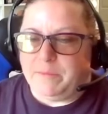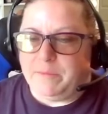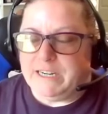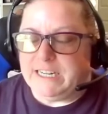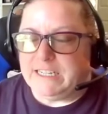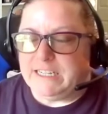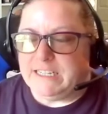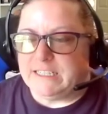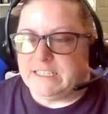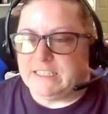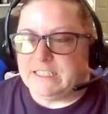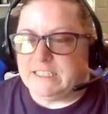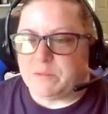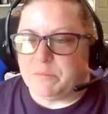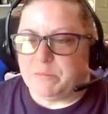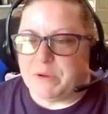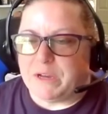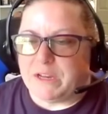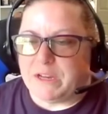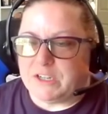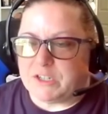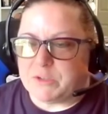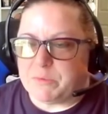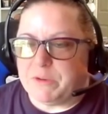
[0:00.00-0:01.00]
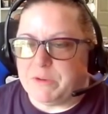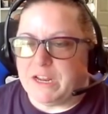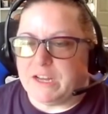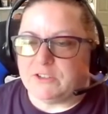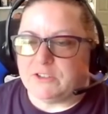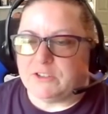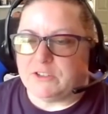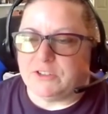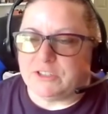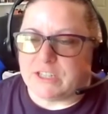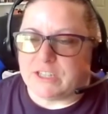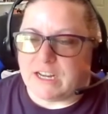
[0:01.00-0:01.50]
He did some punishment
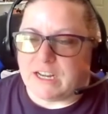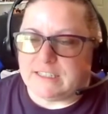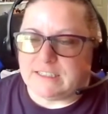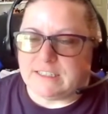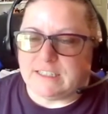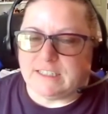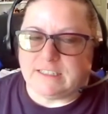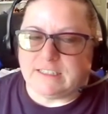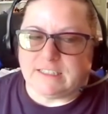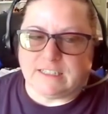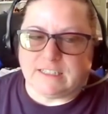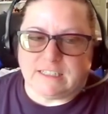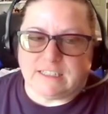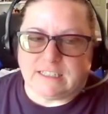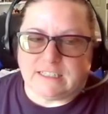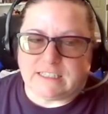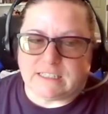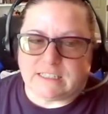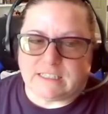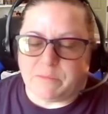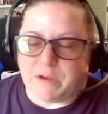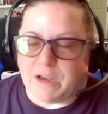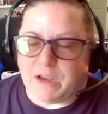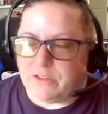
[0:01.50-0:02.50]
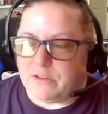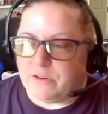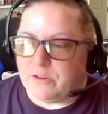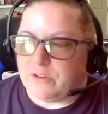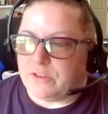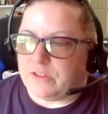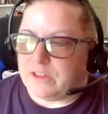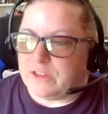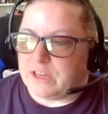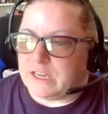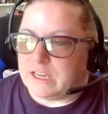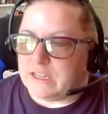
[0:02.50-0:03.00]
exercises and did some other
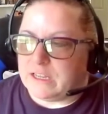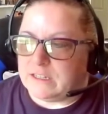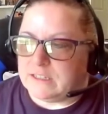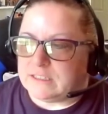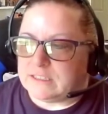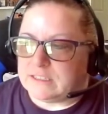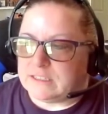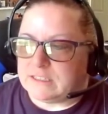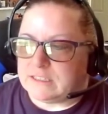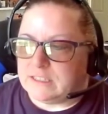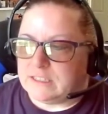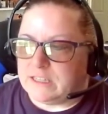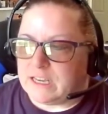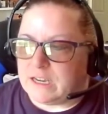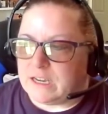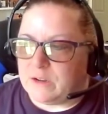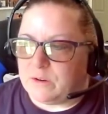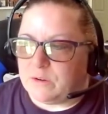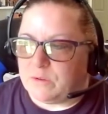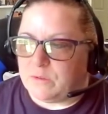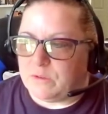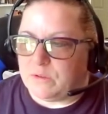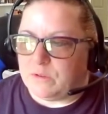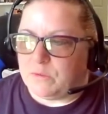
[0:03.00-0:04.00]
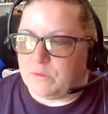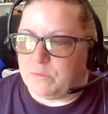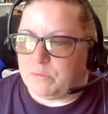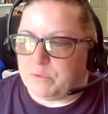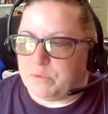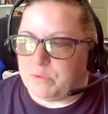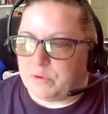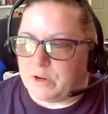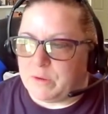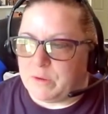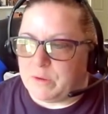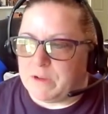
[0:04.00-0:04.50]
things that
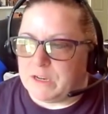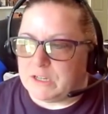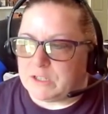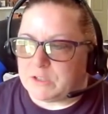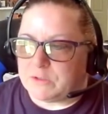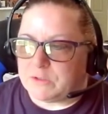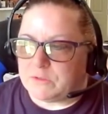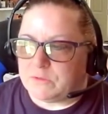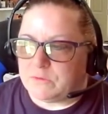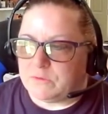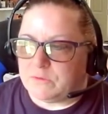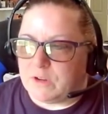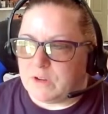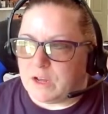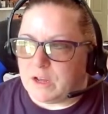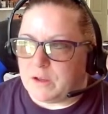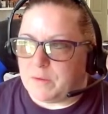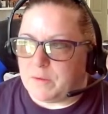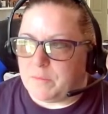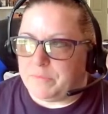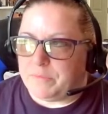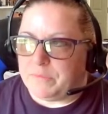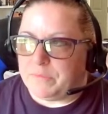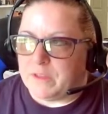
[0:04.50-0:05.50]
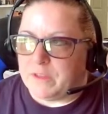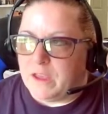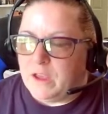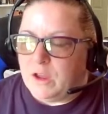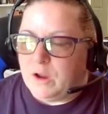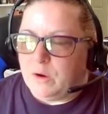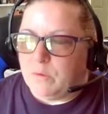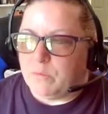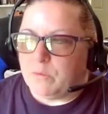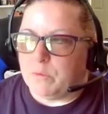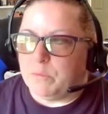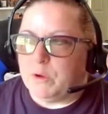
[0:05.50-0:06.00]
pretty much
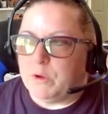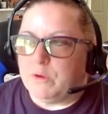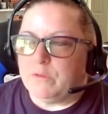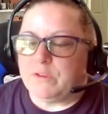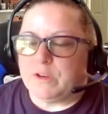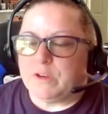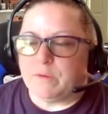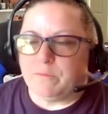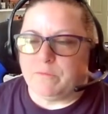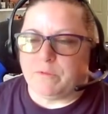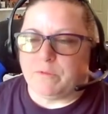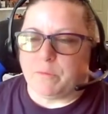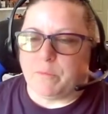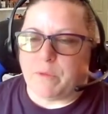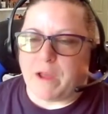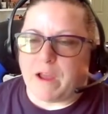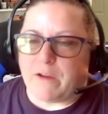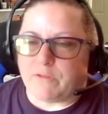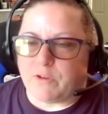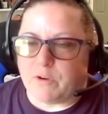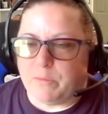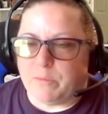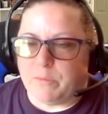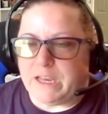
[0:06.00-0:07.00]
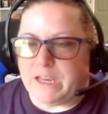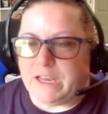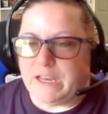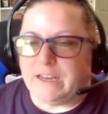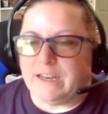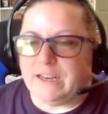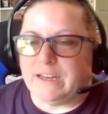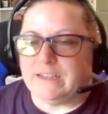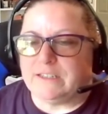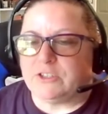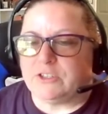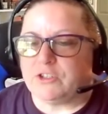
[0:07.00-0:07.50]
removed him from ever being
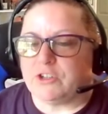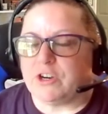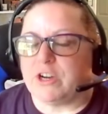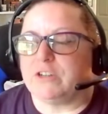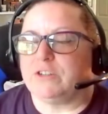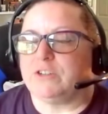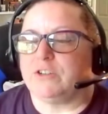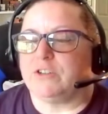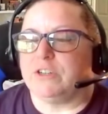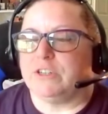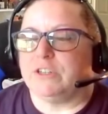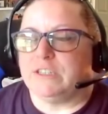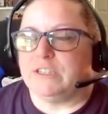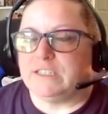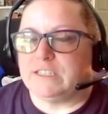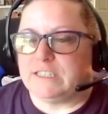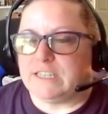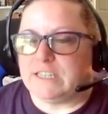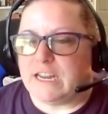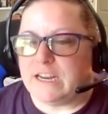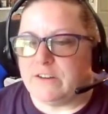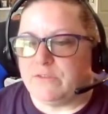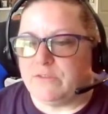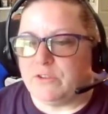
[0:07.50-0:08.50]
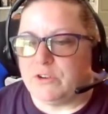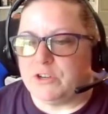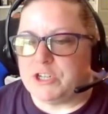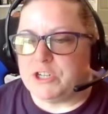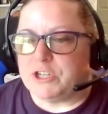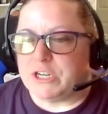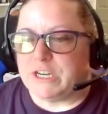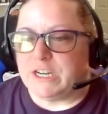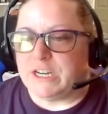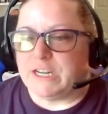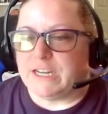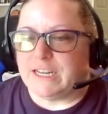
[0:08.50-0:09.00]
an instructor in the state of
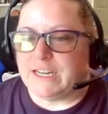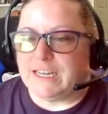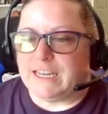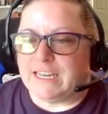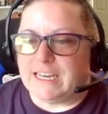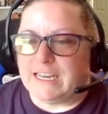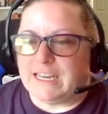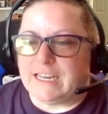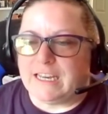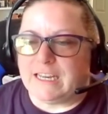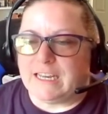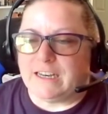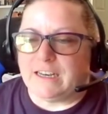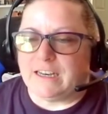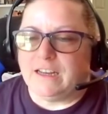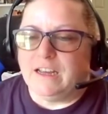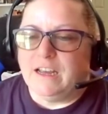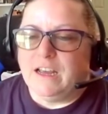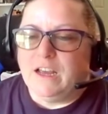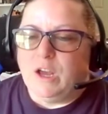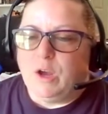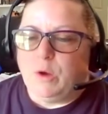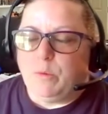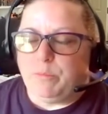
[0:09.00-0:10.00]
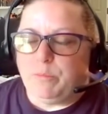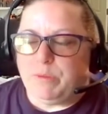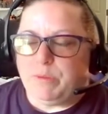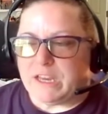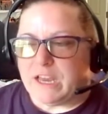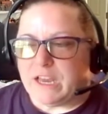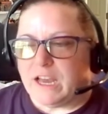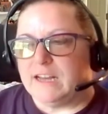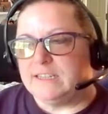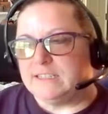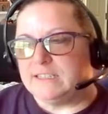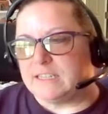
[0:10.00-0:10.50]
Virginia again
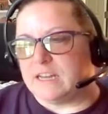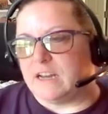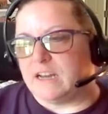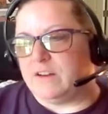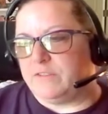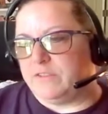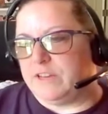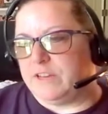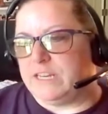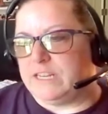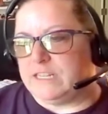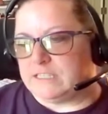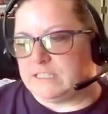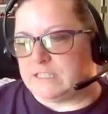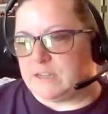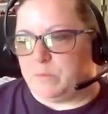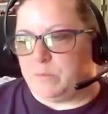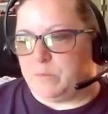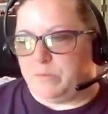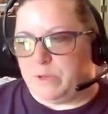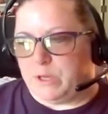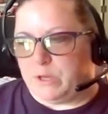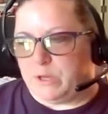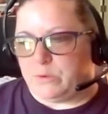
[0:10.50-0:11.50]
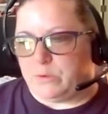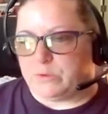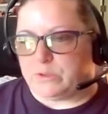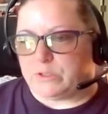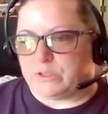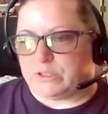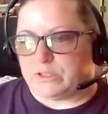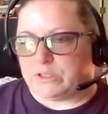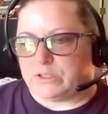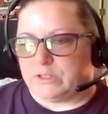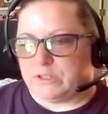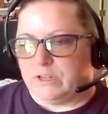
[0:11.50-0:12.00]
because of his
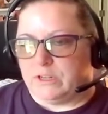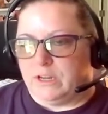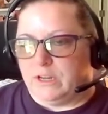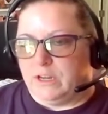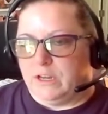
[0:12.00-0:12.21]
abuse.